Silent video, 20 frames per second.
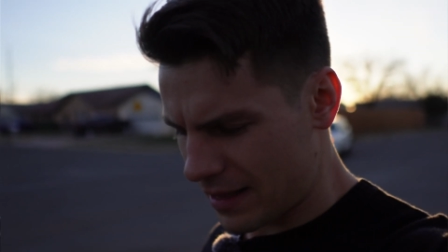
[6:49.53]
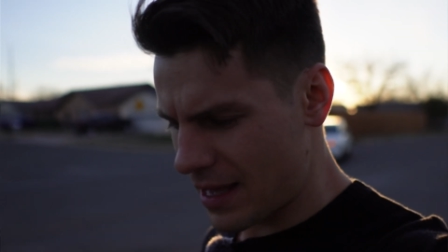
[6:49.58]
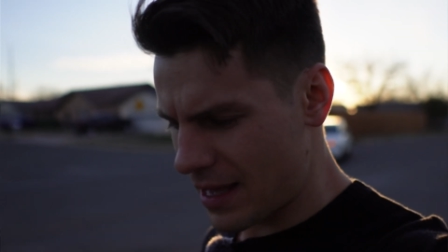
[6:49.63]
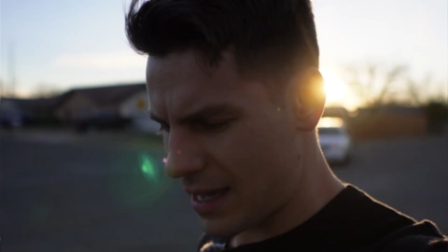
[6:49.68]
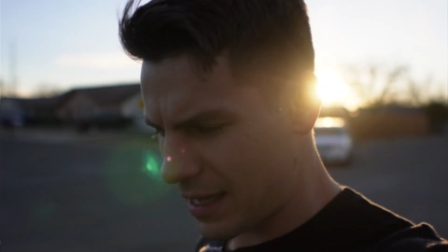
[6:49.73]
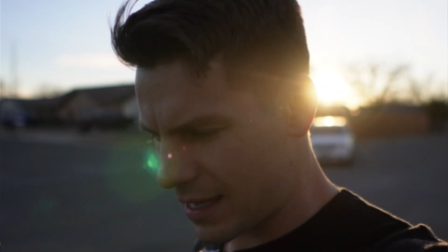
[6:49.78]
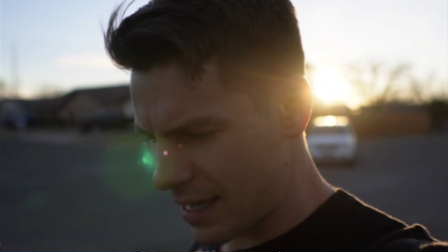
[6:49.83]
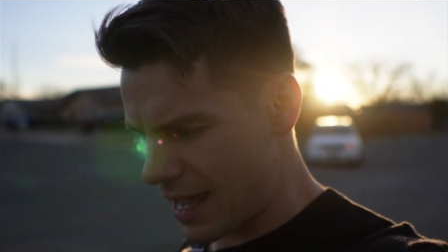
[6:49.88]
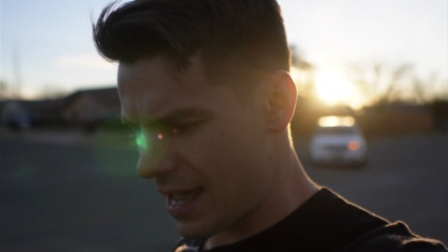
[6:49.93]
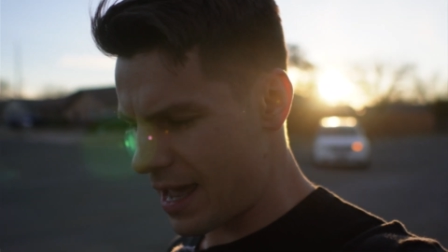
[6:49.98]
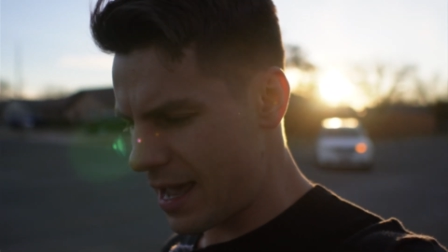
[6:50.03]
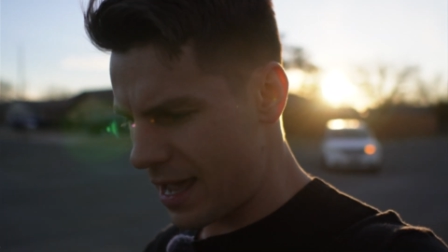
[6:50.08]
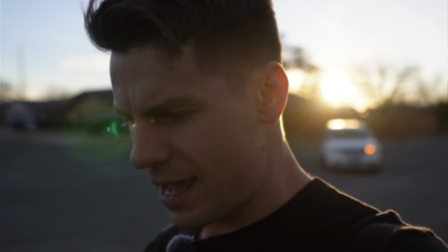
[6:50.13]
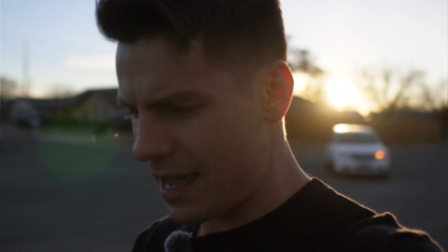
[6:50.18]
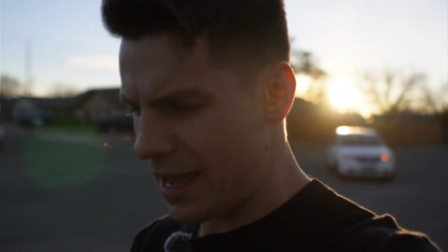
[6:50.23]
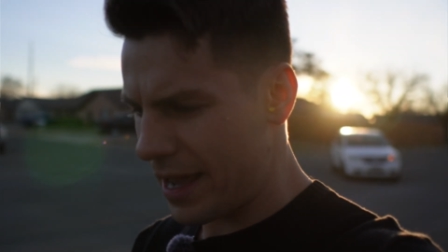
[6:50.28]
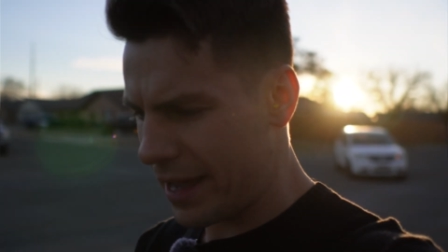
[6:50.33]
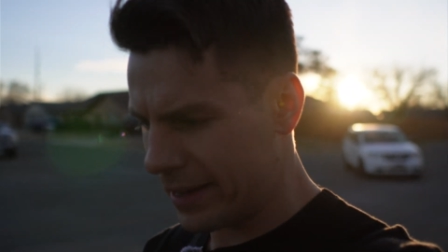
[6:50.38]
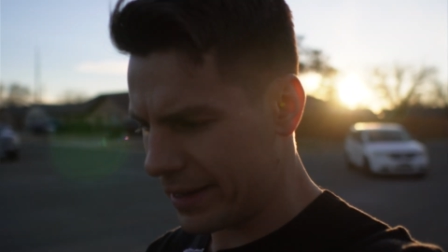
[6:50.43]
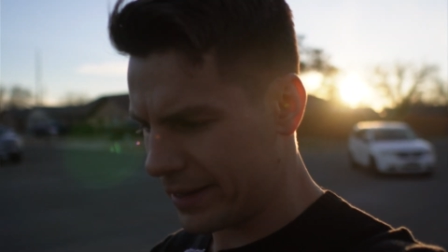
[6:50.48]
like
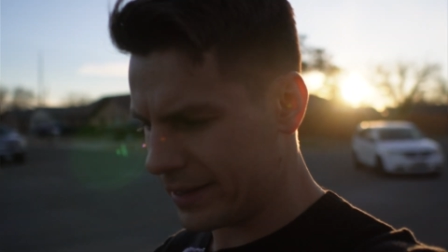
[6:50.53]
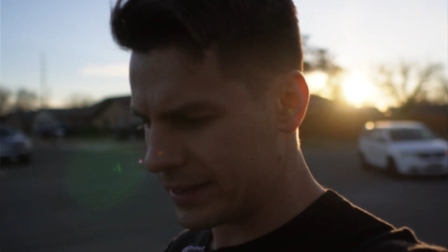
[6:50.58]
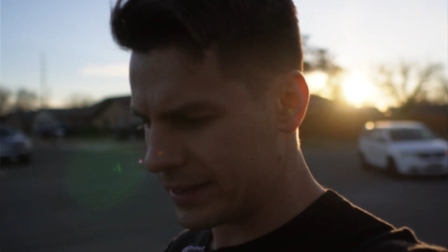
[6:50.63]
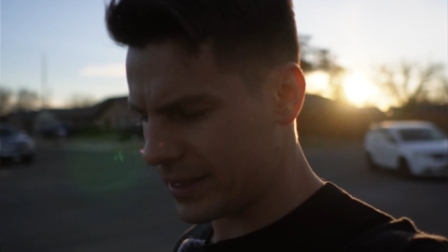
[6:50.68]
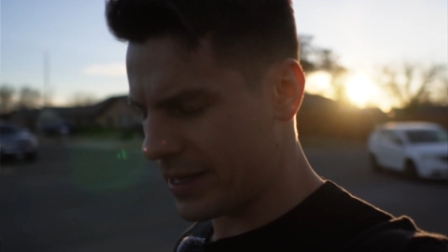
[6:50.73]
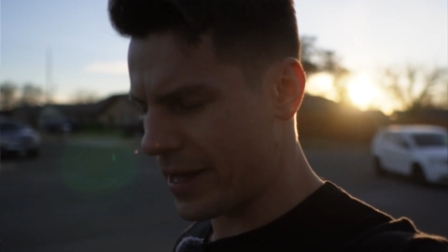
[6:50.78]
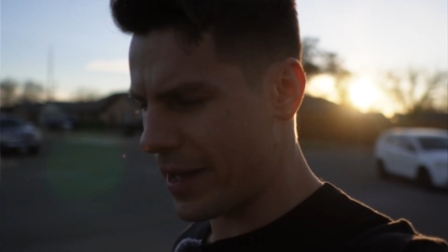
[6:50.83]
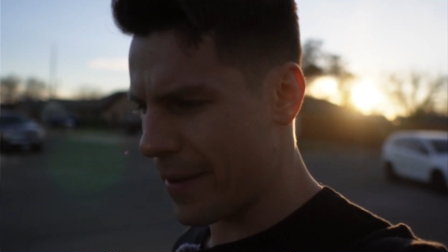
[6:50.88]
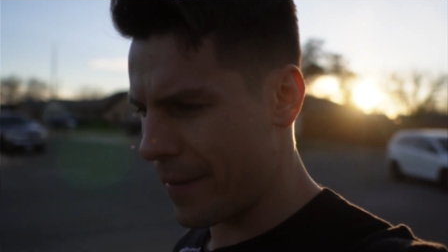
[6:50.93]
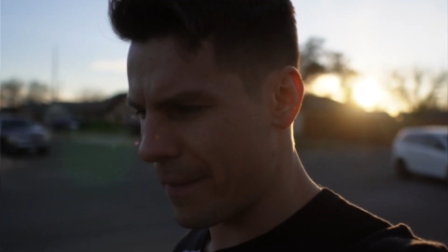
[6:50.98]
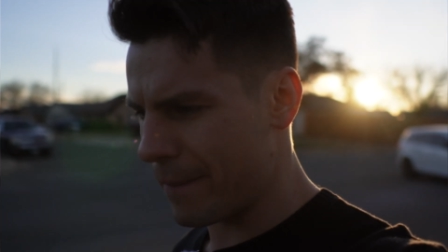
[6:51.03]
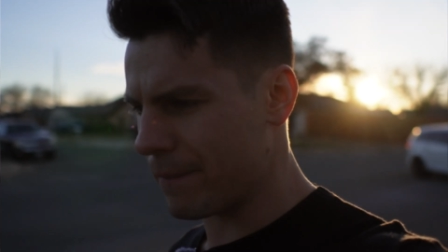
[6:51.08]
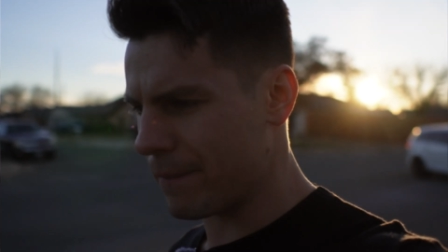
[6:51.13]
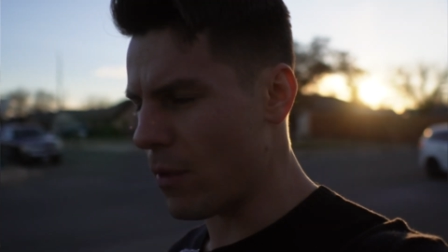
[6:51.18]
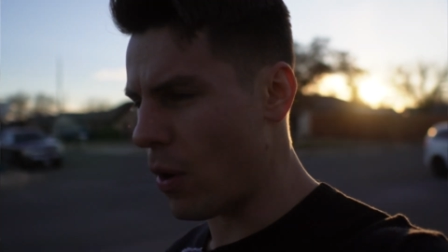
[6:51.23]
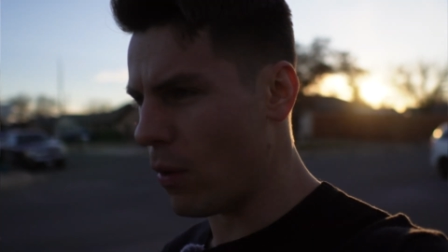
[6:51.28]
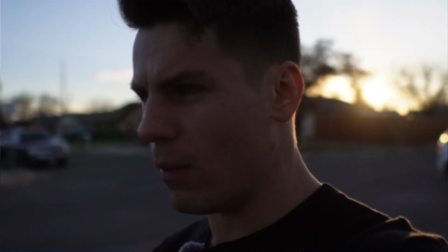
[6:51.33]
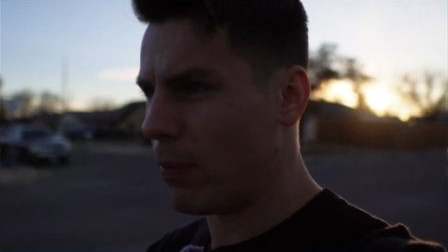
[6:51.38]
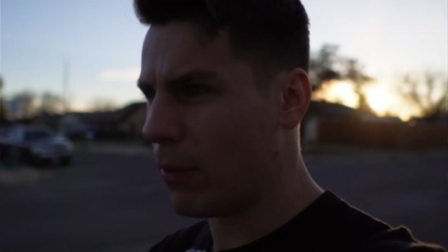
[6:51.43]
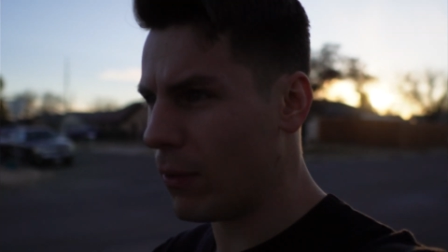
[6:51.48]
a
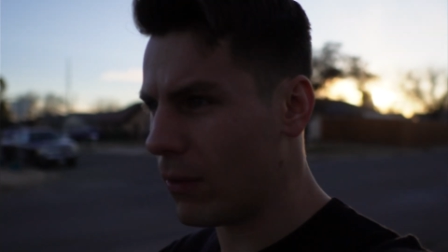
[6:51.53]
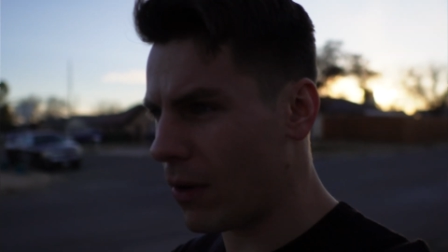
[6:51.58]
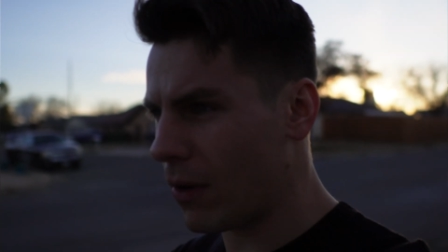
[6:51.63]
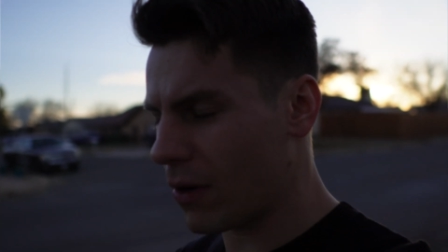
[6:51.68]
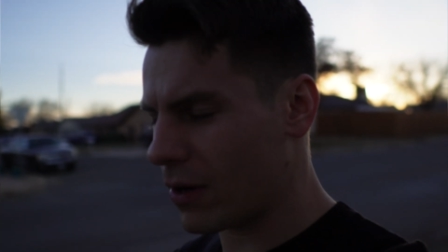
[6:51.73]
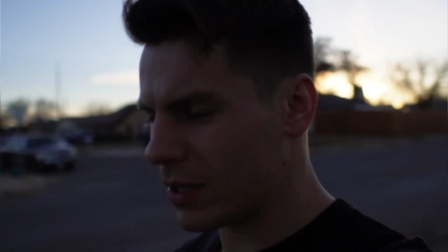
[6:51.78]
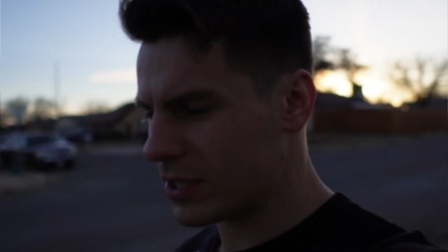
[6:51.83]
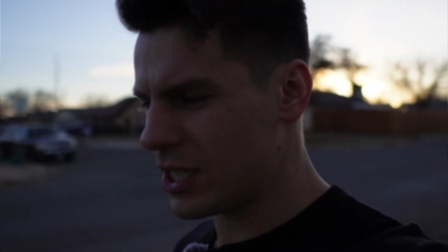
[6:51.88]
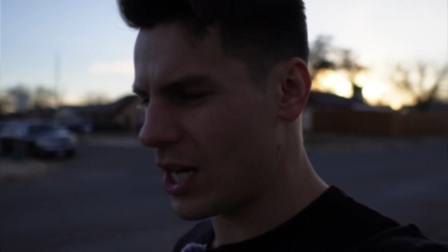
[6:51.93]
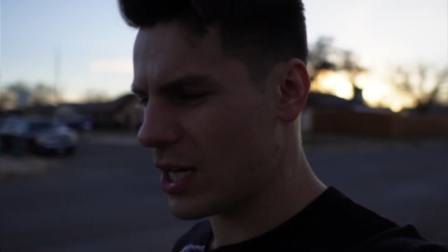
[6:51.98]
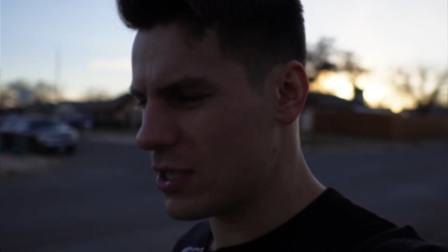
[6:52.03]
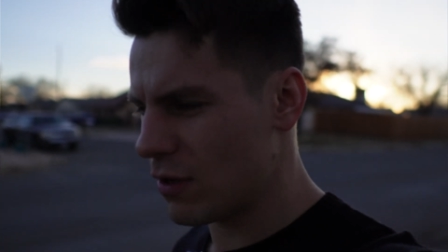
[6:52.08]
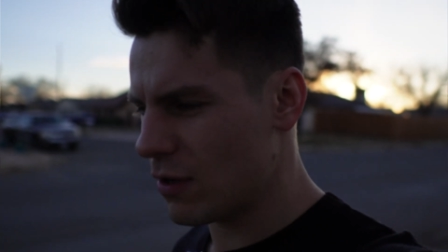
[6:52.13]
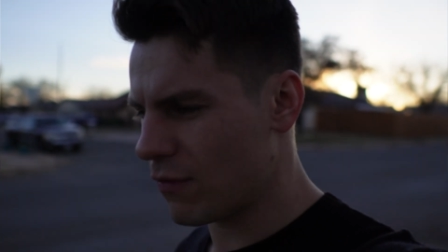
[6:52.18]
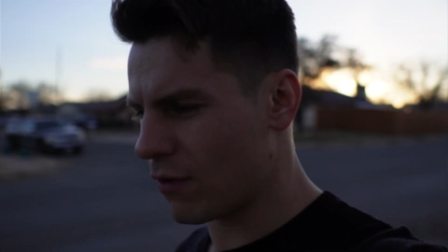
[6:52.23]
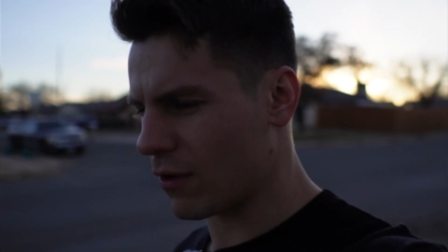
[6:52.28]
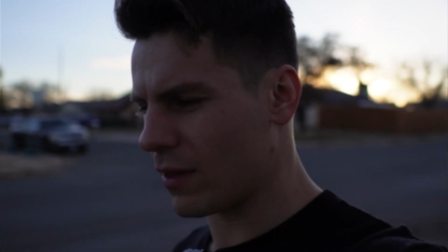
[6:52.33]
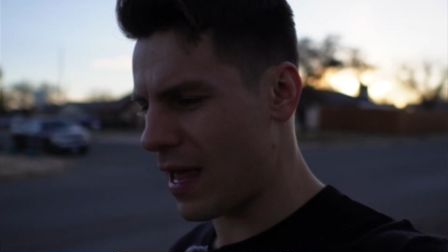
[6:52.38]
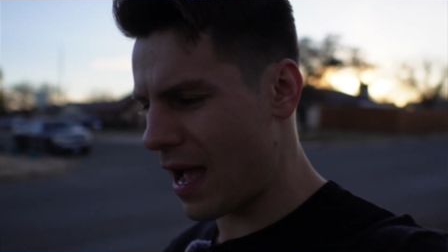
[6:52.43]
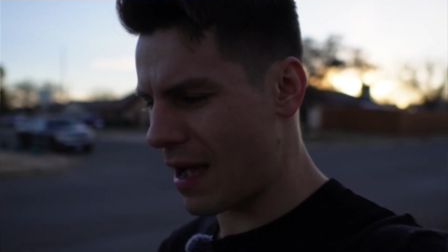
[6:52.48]
um, mobile
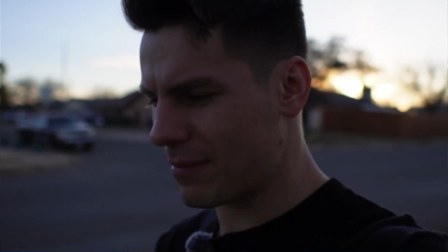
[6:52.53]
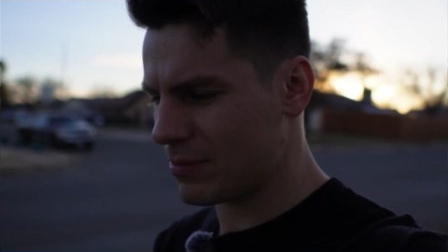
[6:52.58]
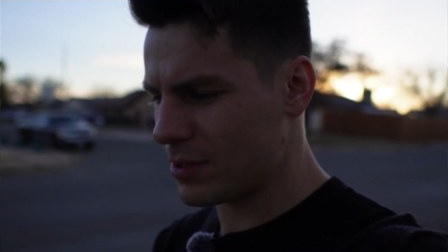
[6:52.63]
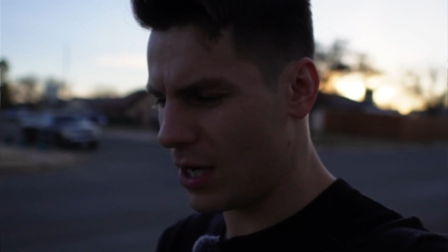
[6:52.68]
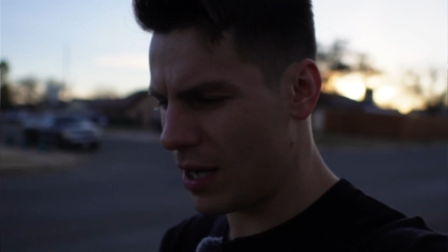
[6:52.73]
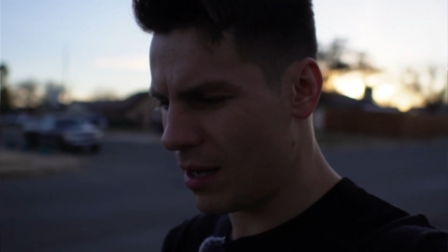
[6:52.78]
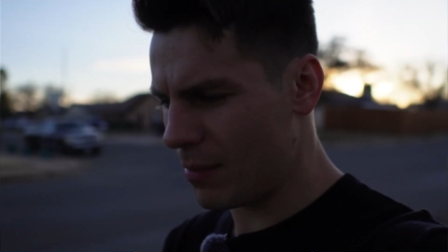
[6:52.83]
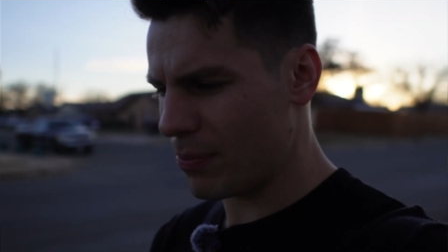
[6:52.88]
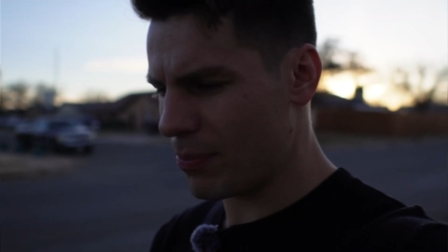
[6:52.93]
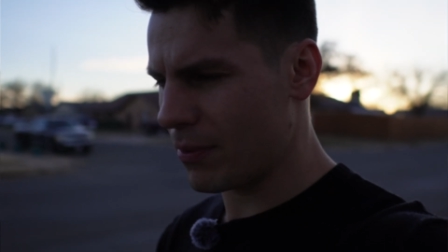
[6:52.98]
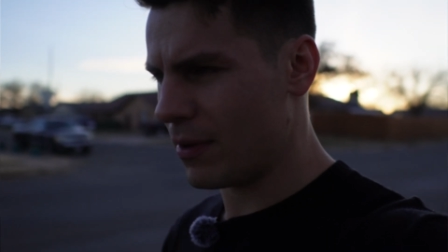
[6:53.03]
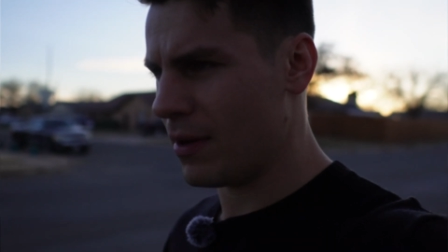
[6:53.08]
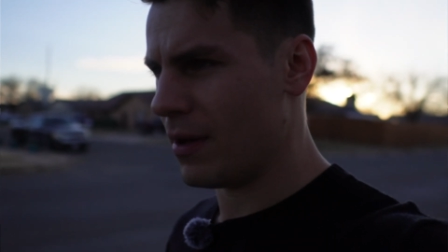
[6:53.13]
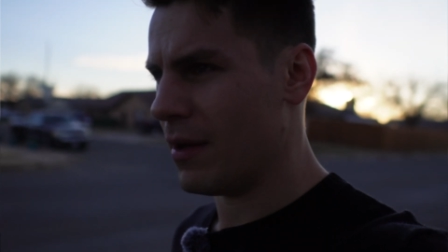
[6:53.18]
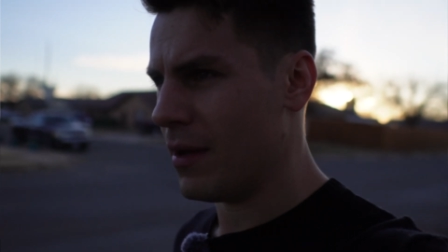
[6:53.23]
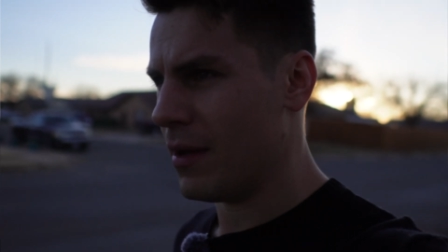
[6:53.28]
architecture for laptop.